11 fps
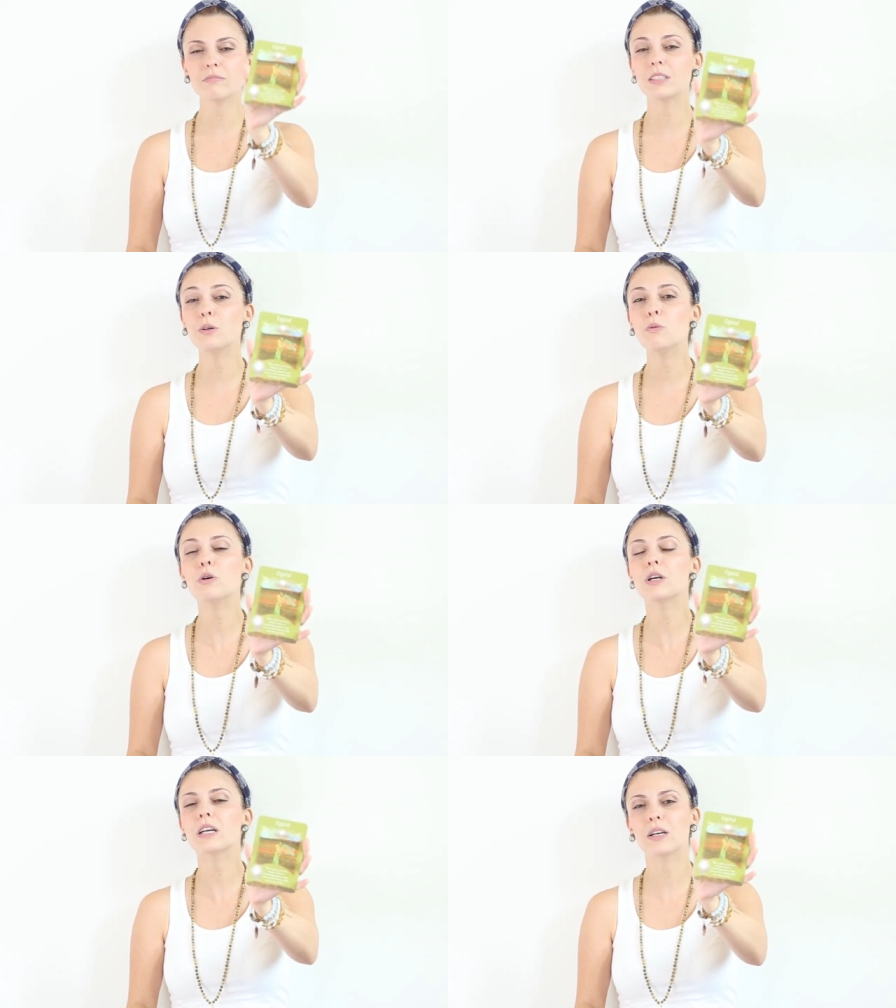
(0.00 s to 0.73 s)
the
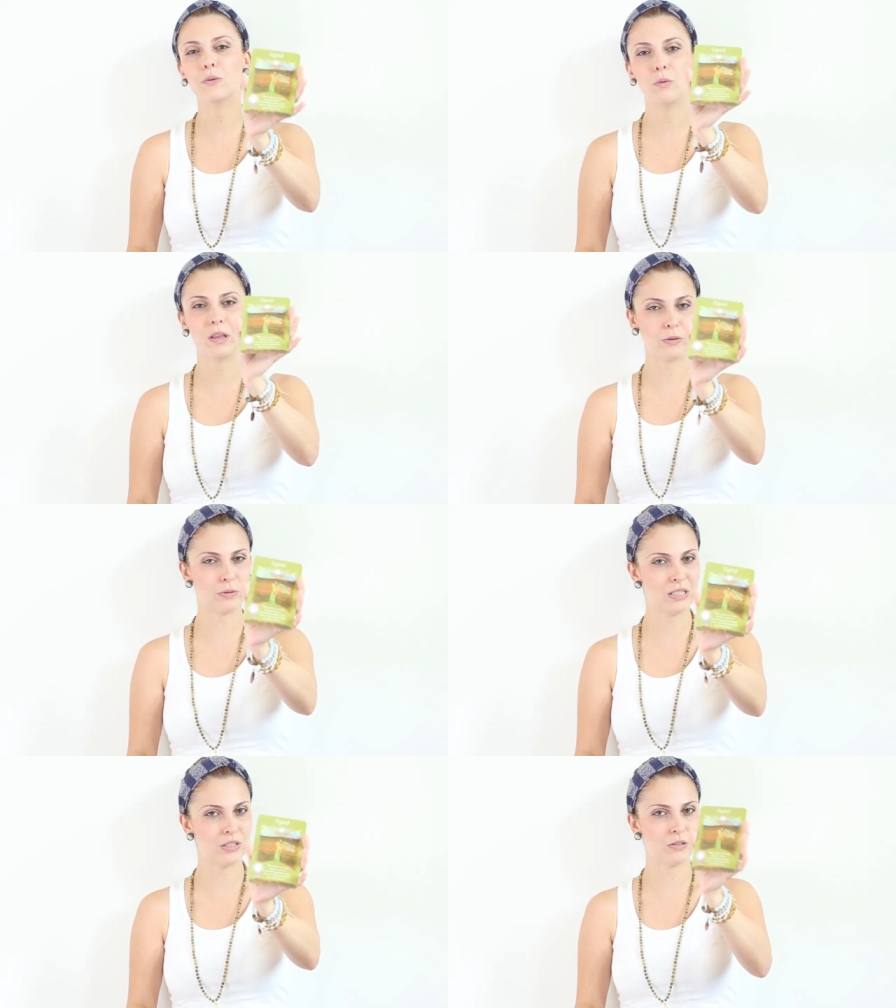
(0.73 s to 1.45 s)
work with
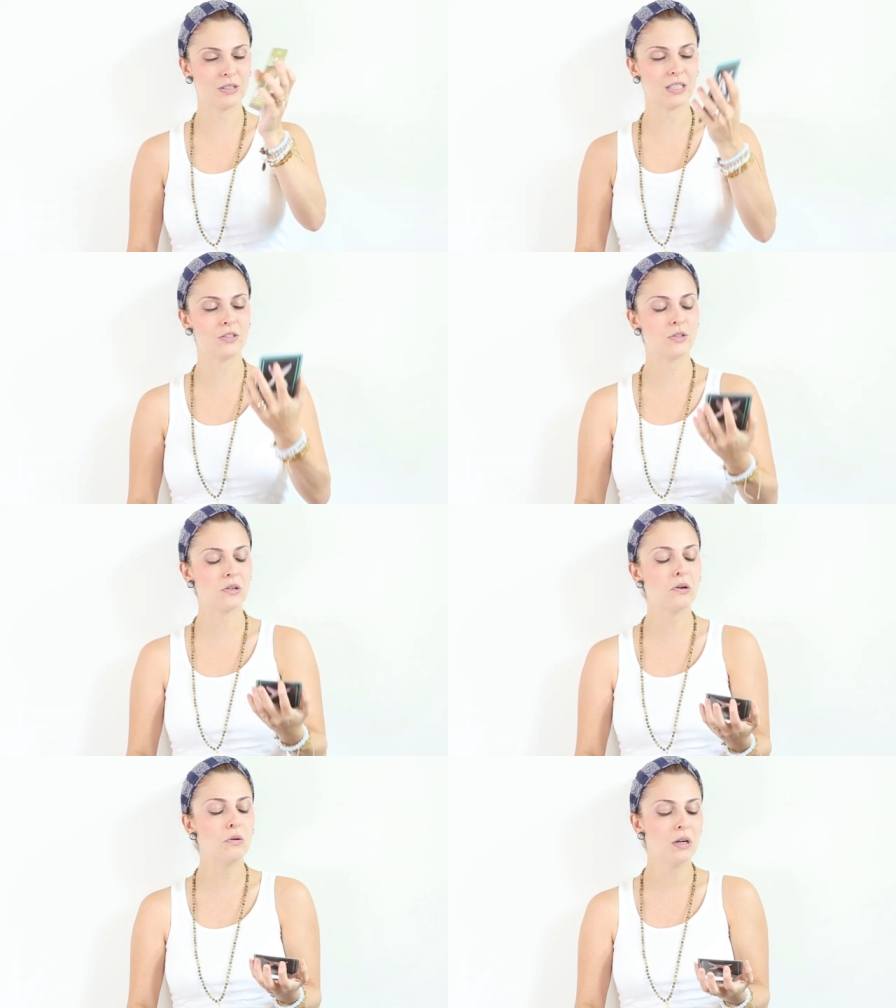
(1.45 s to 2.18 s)
crystals are
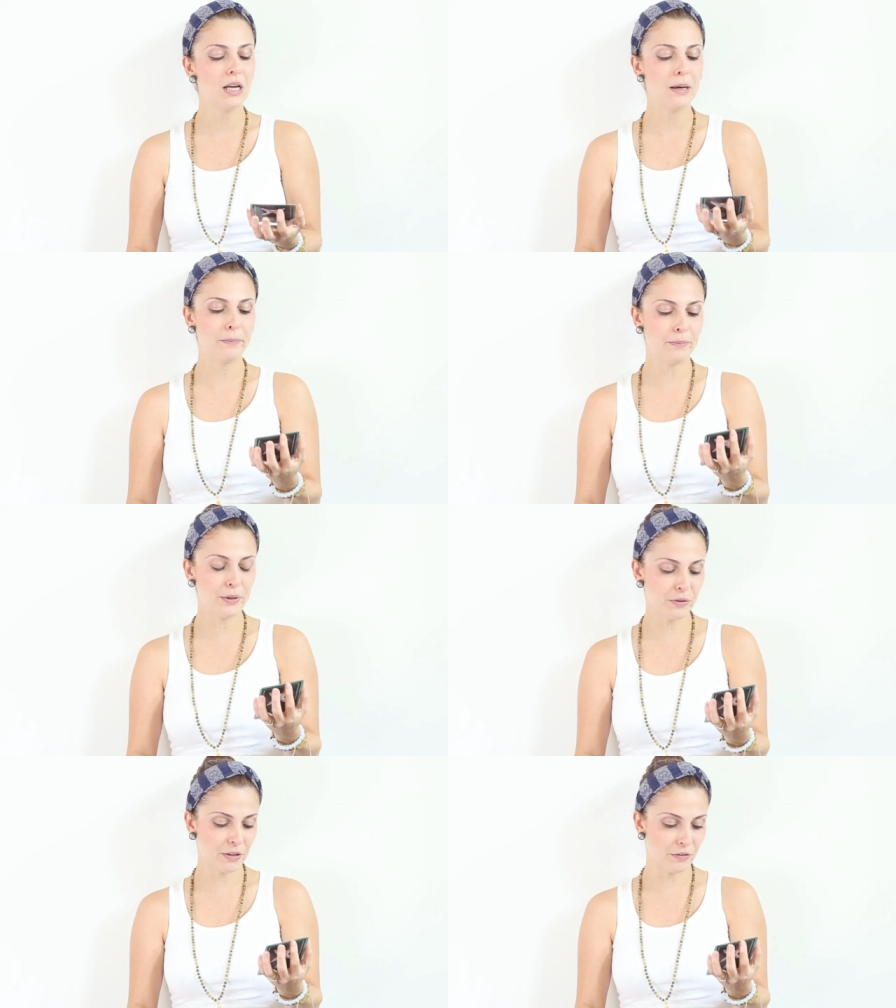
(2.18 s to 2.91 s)
so
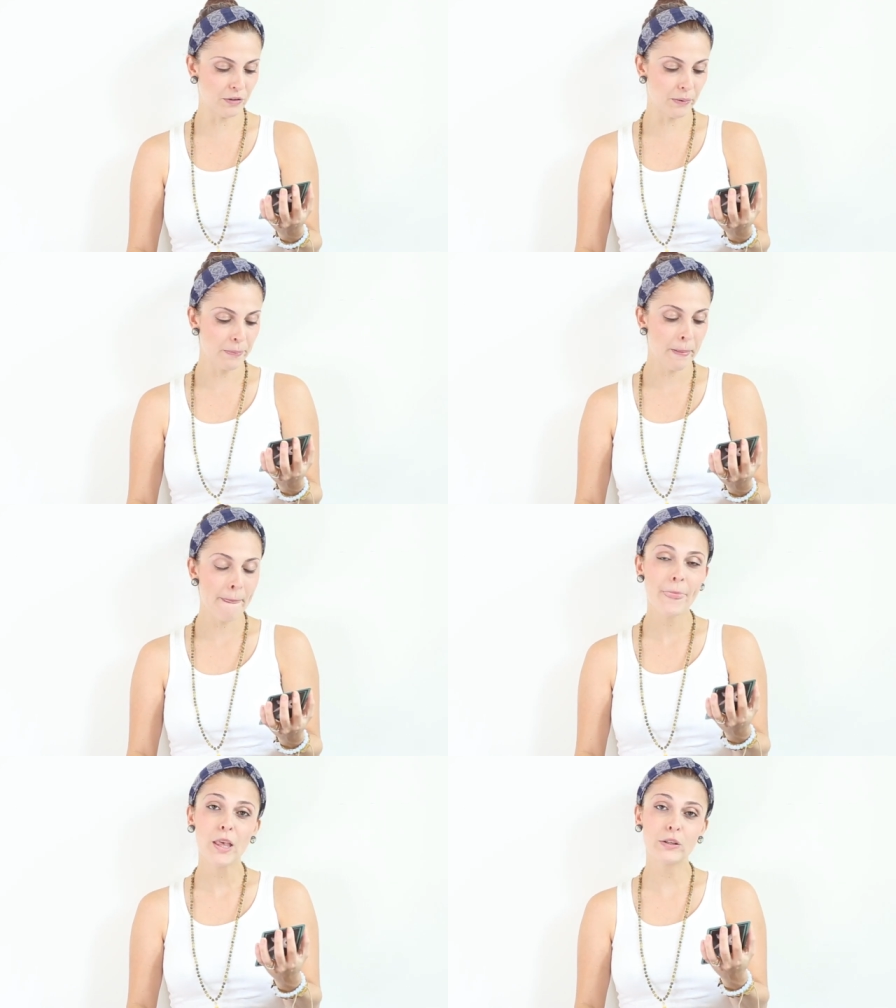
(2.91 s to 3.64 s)
beautiful
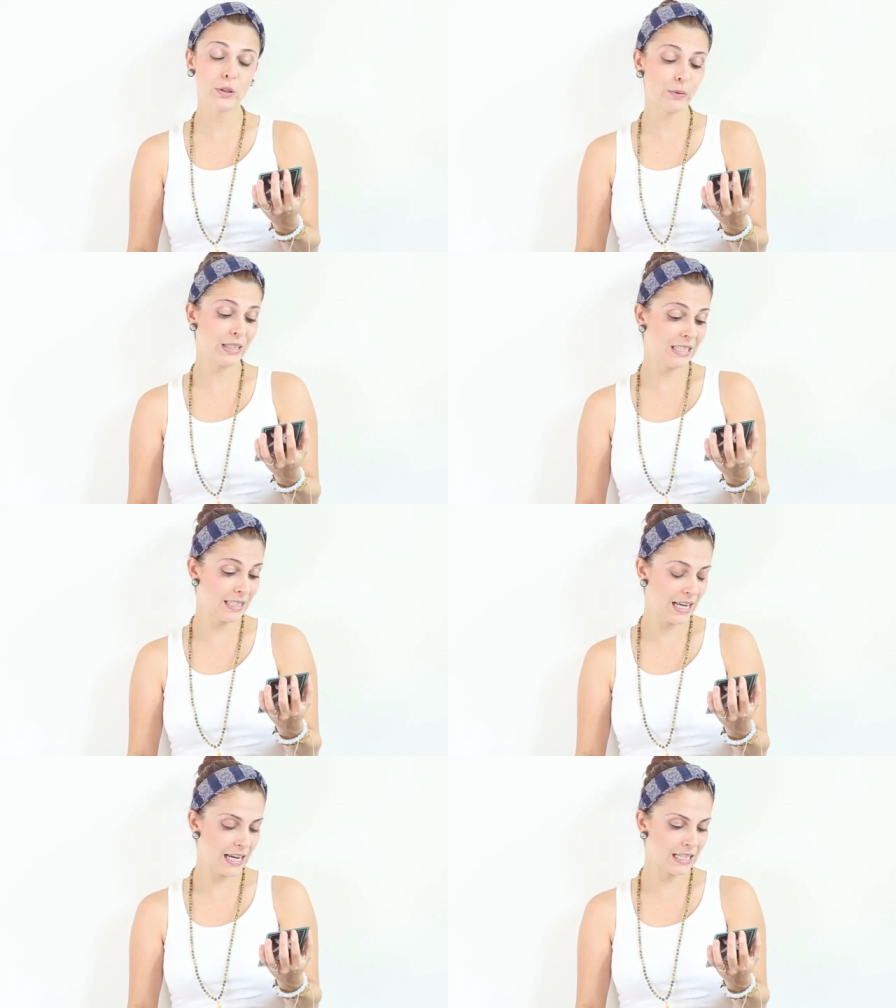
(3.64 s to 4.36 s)
so it
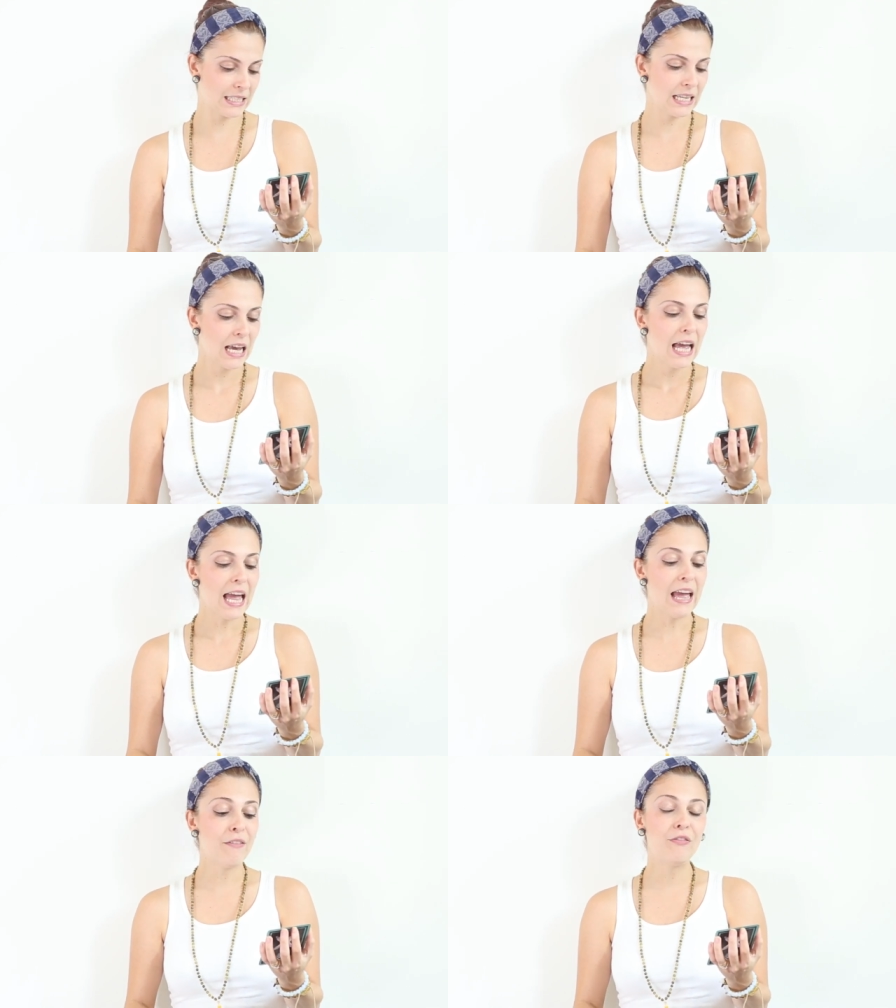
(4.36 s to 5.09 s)
says
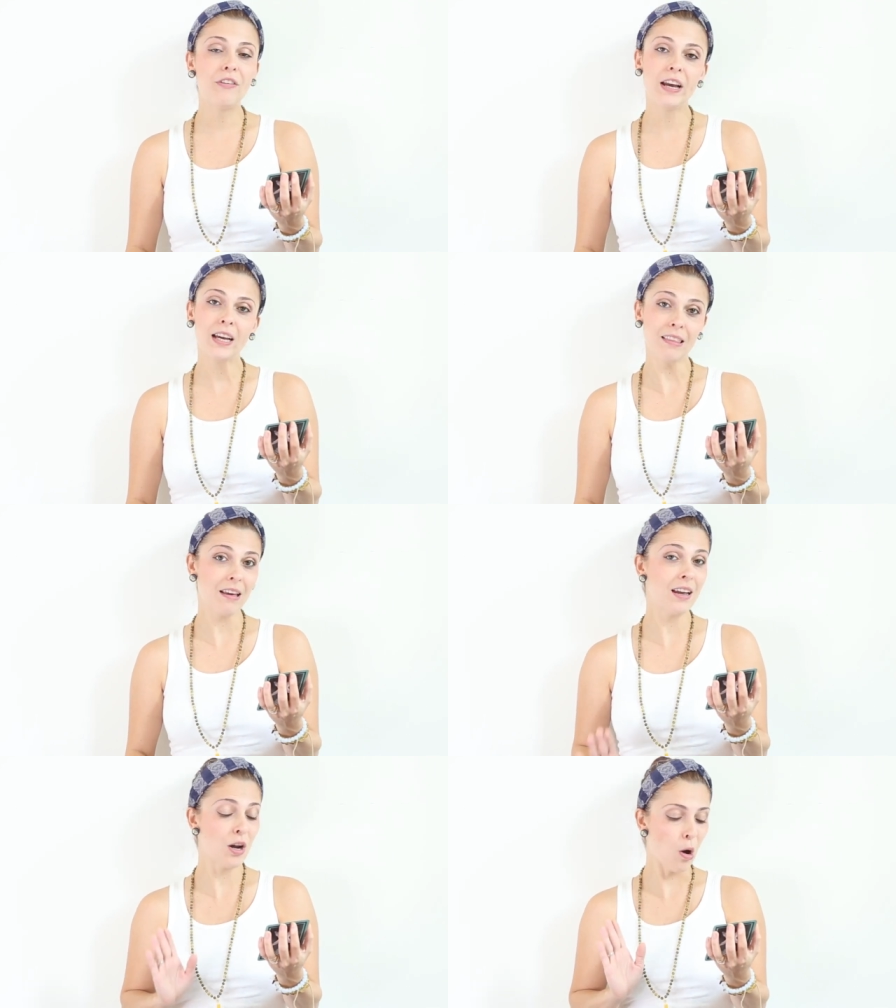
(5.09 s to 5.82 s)
have faith
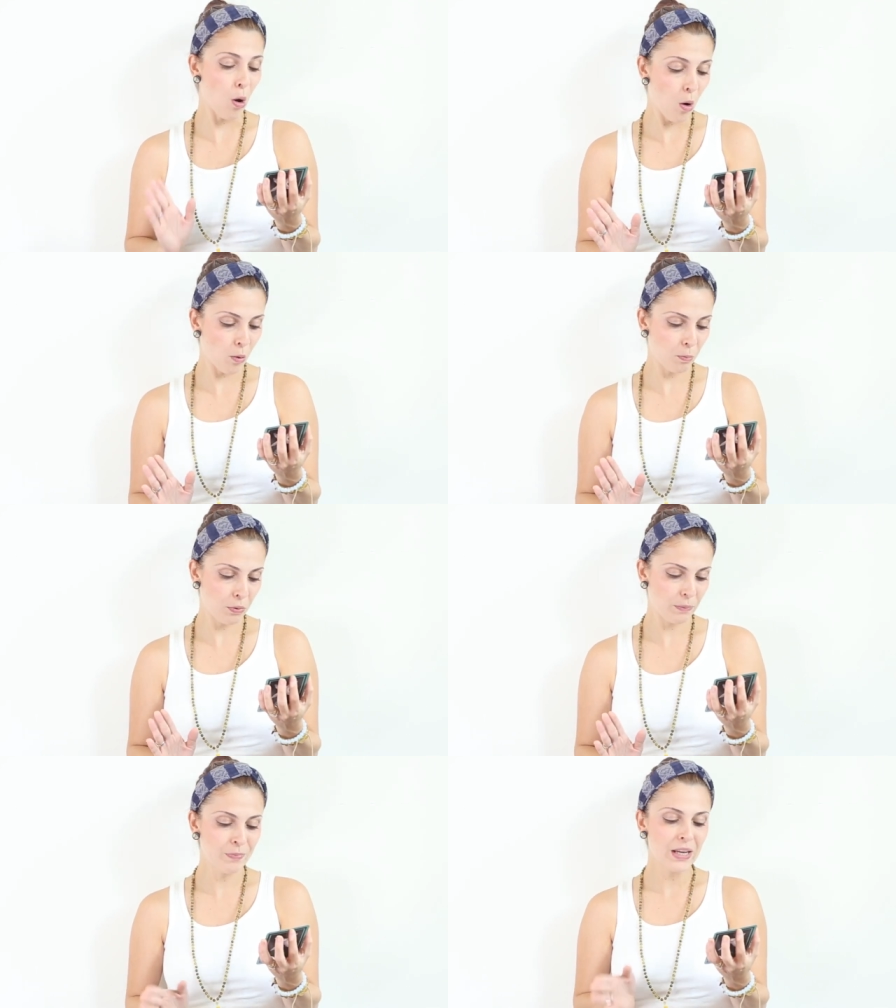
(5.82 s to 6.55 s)
and hope